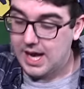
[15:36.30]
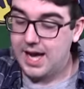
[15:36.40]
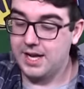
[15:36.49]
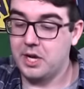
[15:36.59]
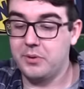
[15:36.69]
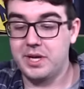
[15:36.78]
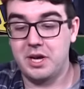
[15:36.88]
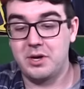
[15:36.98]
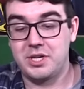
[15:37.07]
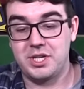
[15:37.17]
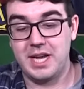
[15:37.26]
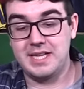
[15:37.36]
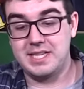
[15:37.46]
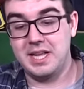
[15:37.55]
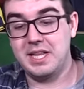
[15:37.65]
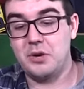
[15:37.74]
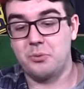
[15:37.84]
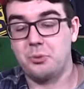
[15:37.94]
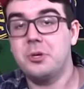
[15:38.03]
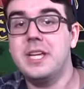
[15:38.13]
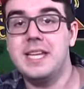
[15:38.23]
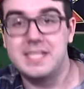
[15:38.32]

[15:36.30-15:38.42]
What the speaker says: Ah, here we go. A Chase Elliott rookie